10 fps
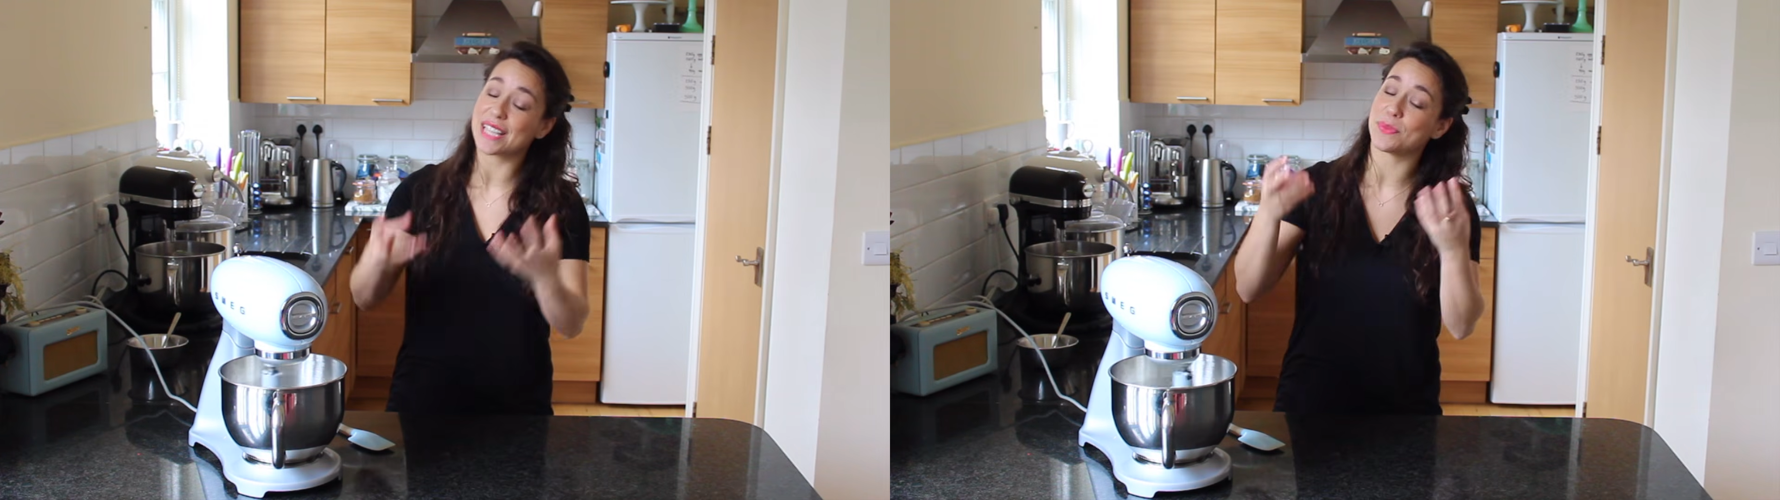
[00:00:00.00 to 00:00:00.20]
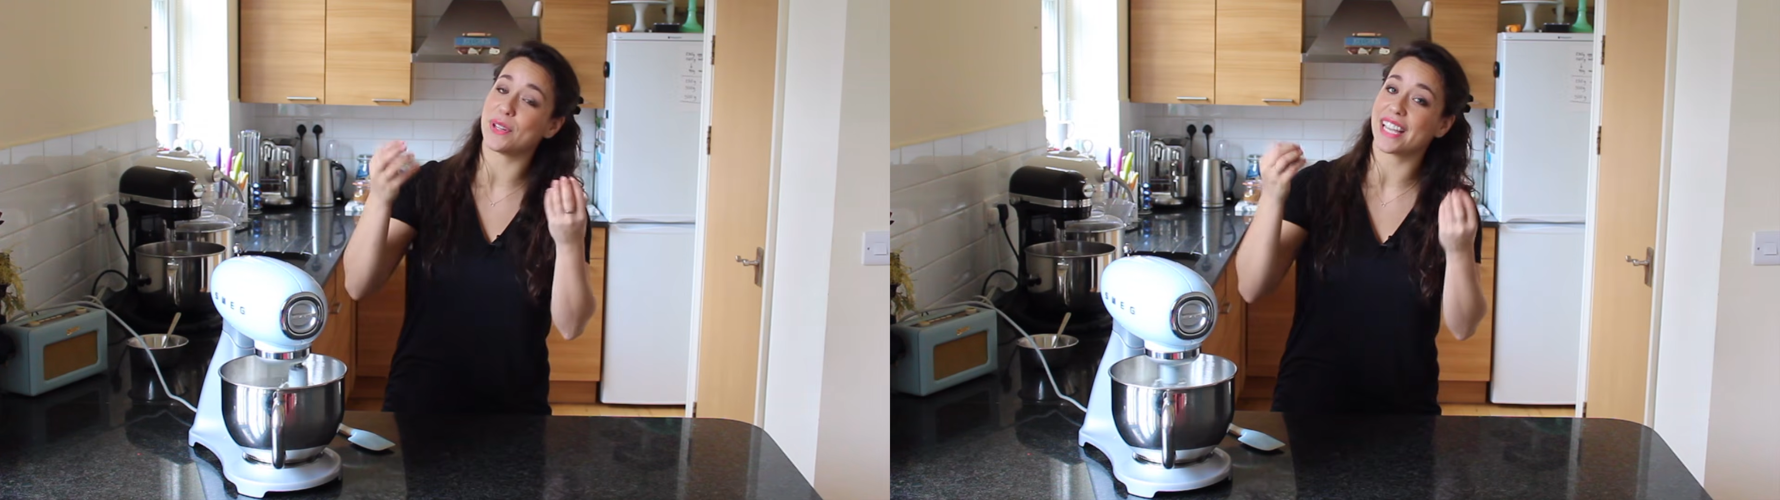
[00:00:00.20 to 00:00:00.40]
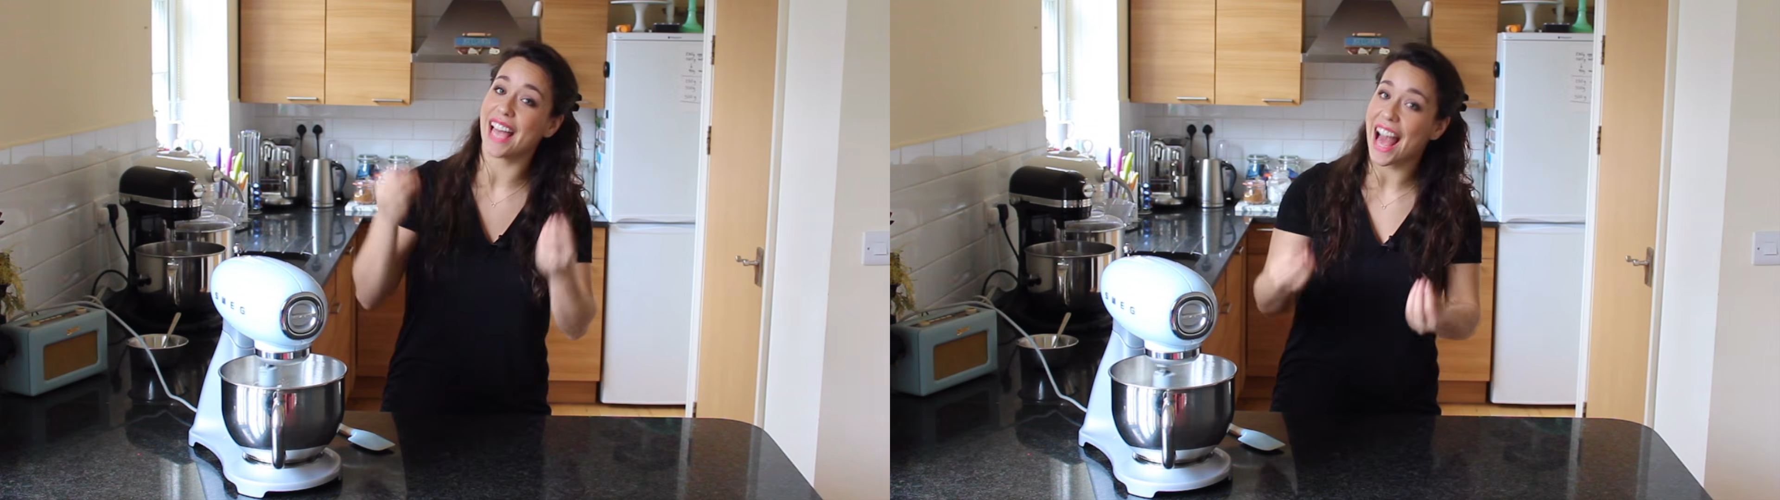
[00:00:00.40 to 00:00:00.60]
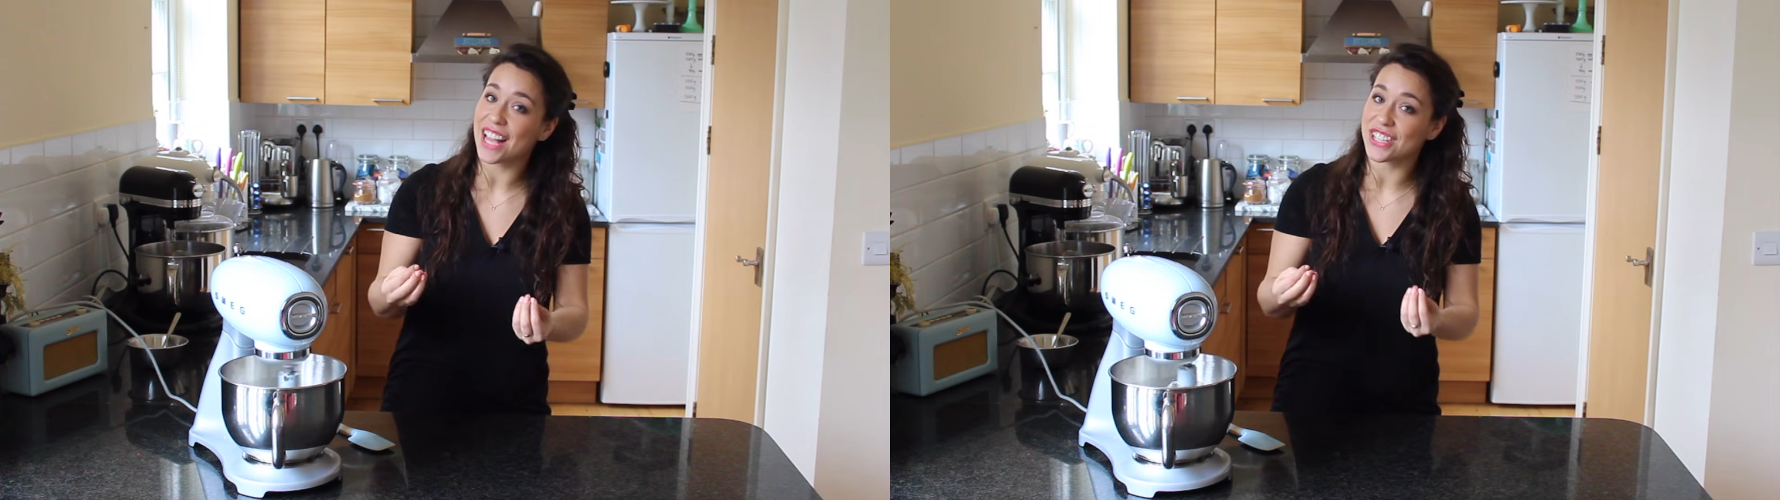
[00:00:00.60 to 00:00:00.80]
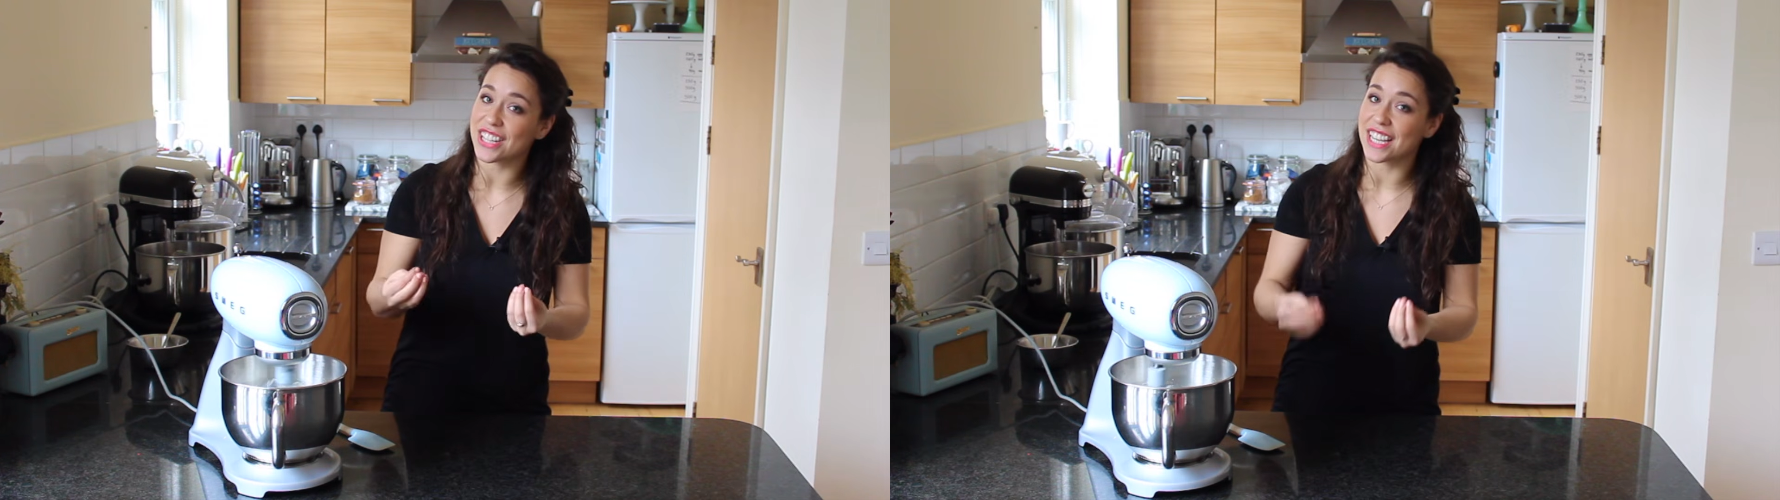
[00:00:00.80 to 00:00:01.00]
is what
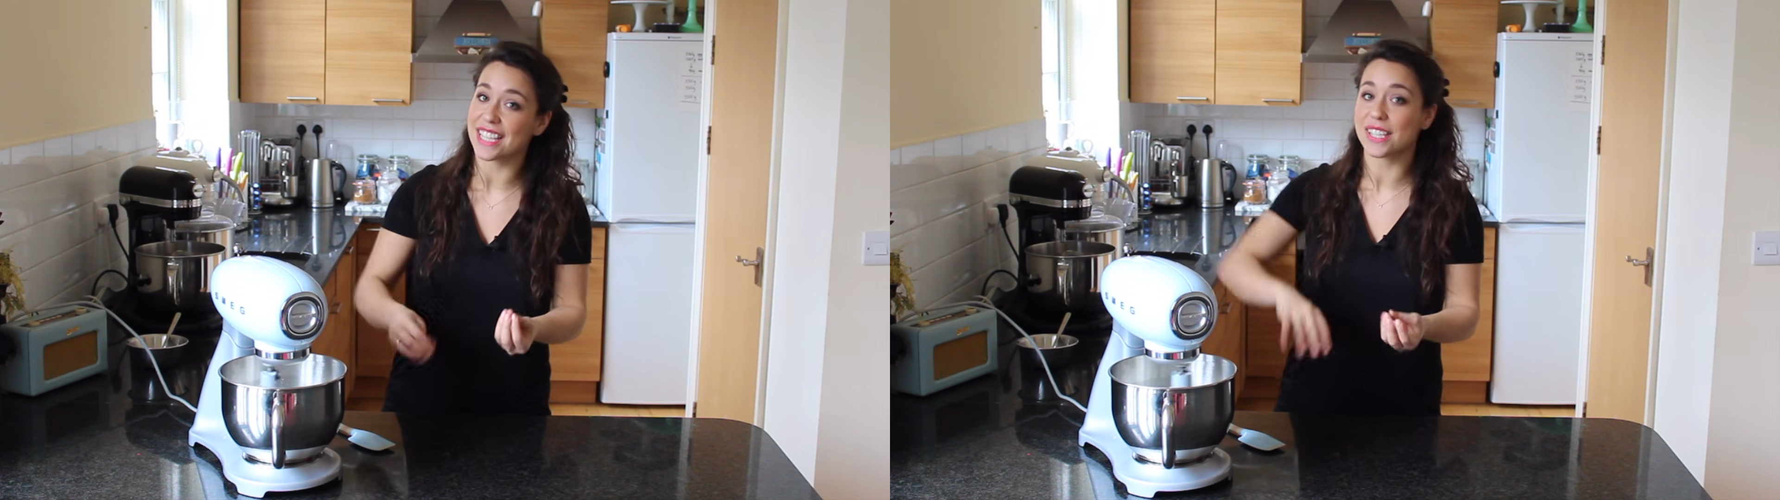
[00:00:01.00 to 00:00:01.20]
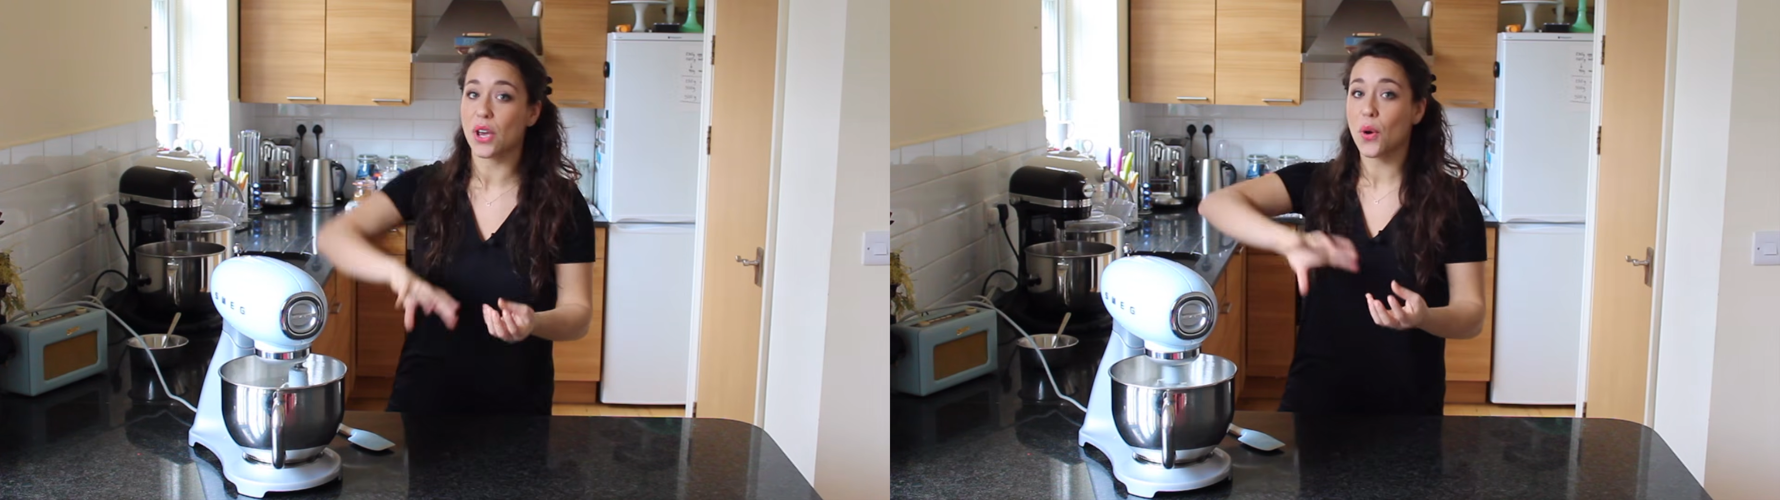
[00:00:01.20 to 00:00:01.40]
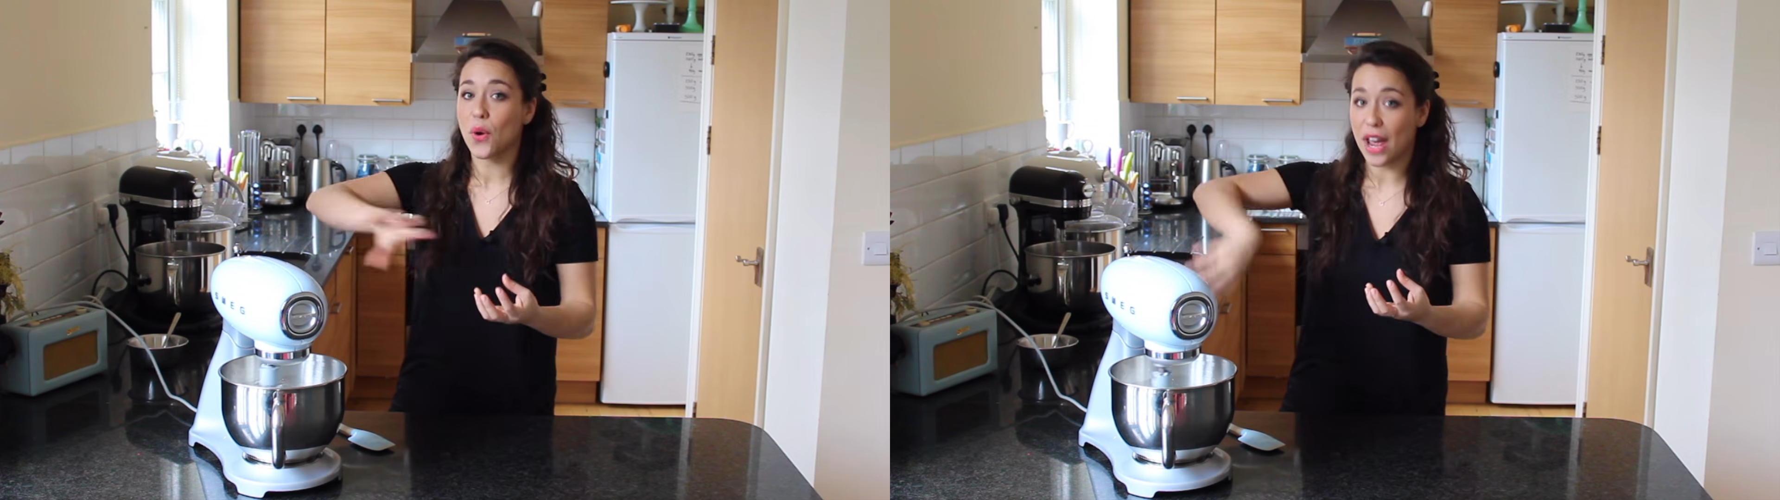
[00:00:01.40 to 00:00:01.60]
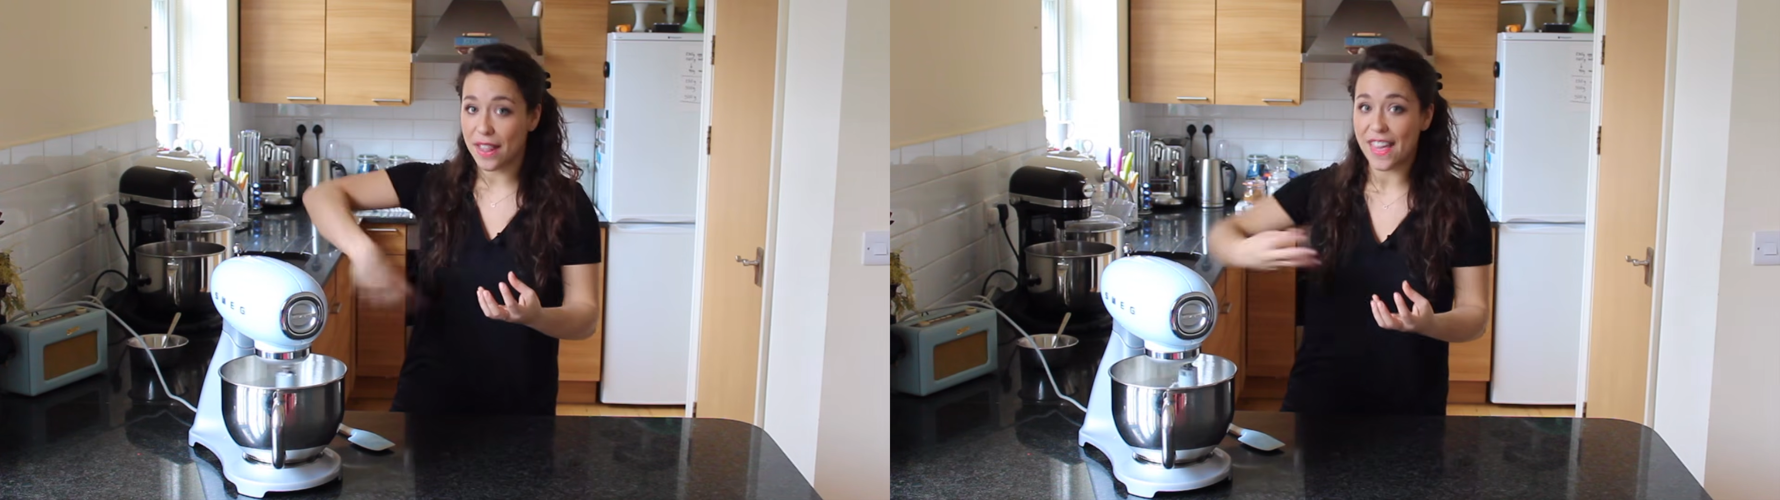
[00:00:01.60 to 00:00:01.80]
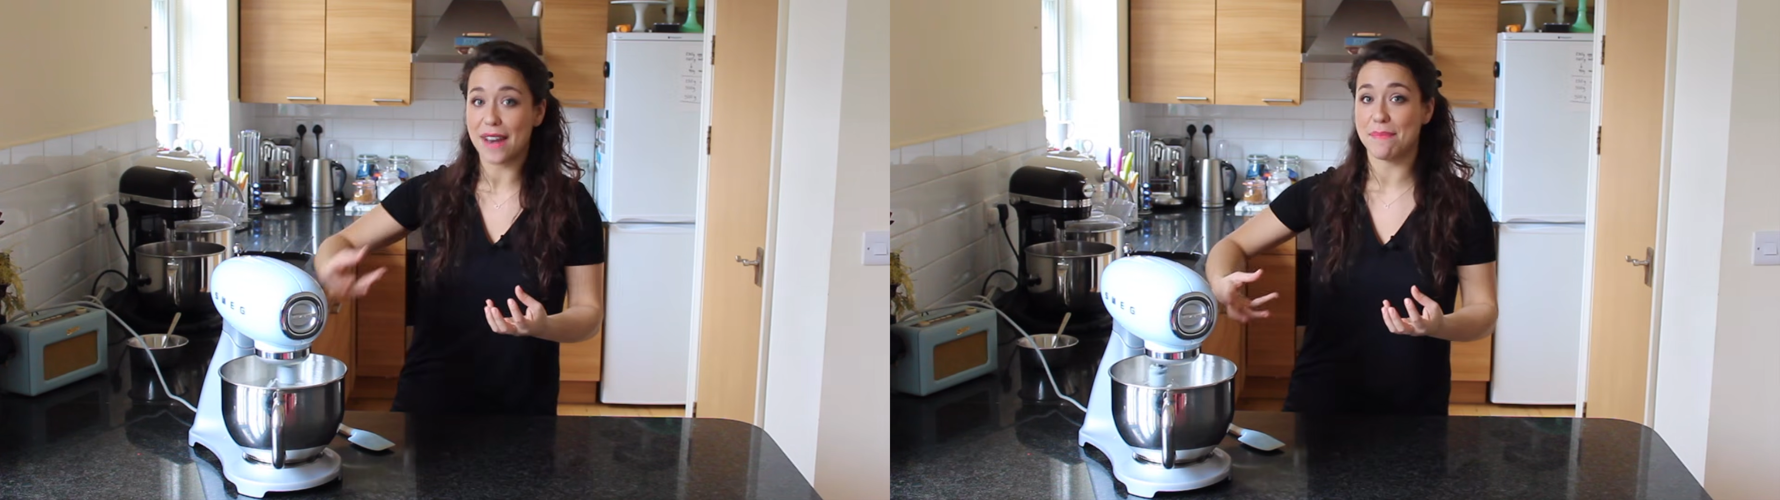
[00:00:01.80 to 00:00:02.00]
catches
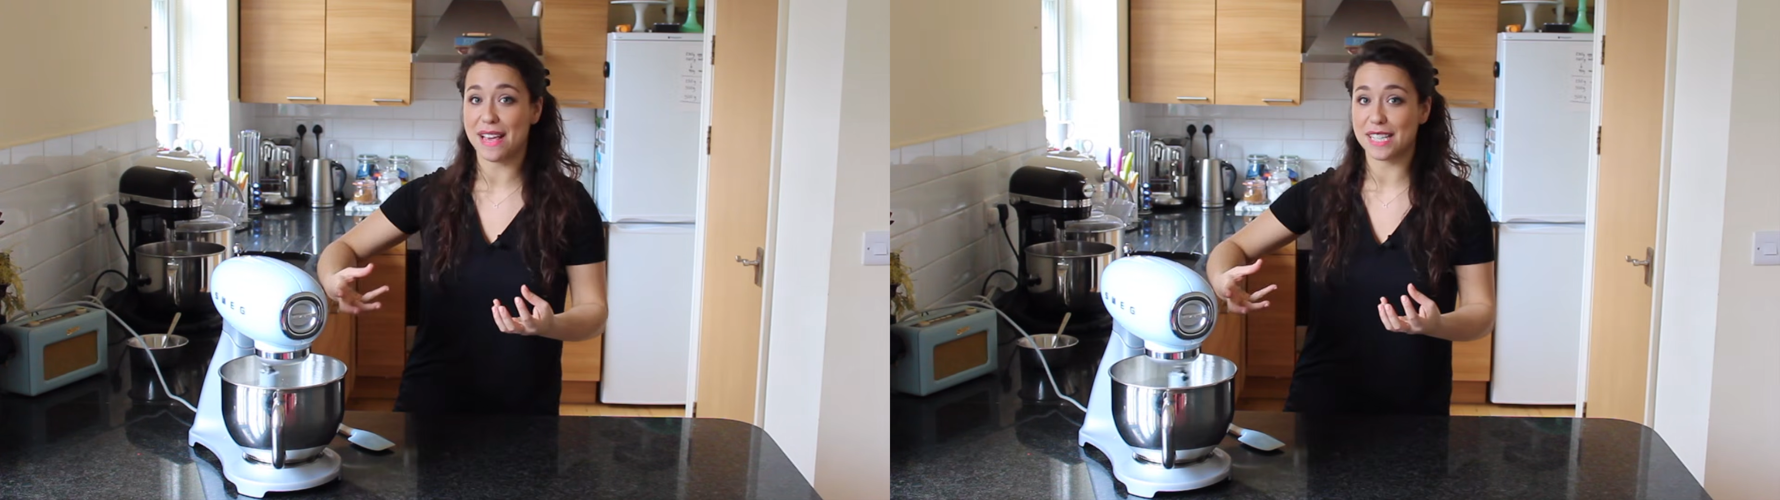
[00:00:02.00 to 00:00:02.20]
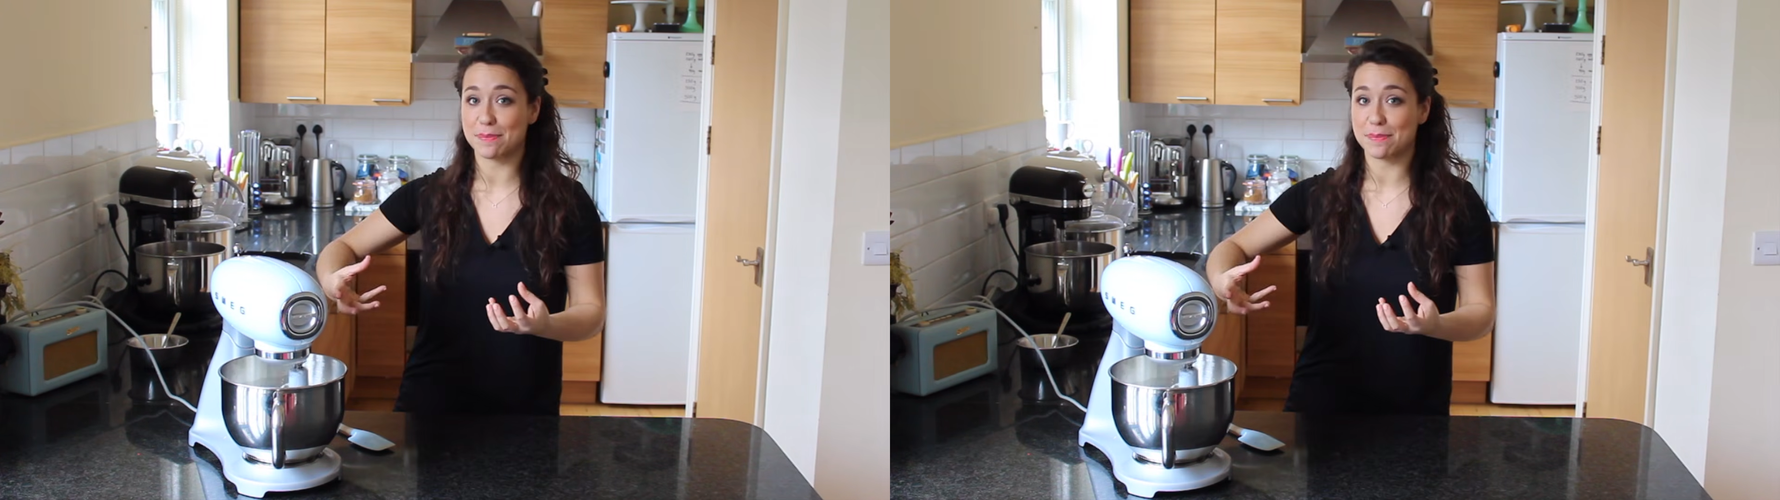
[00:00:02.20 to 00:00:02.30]
and then makes